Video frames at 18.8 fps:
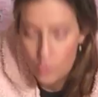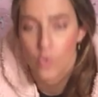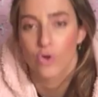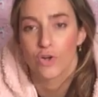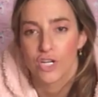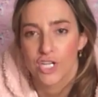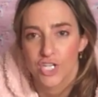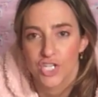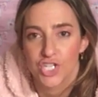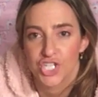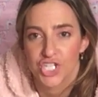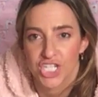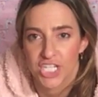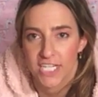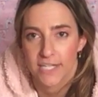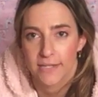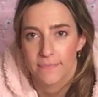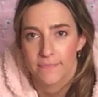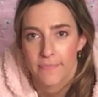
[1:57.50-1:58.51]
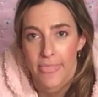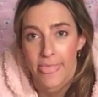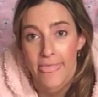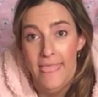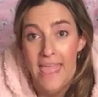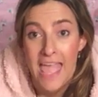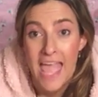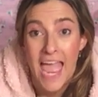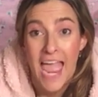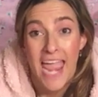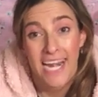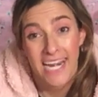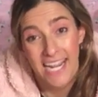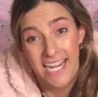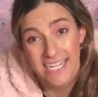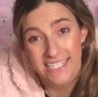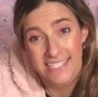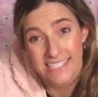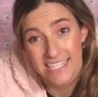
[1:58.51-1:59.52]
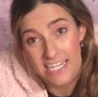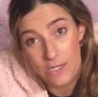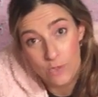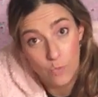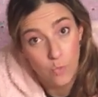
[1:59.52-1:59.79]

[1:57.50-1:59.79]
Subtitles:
orangey. And I say,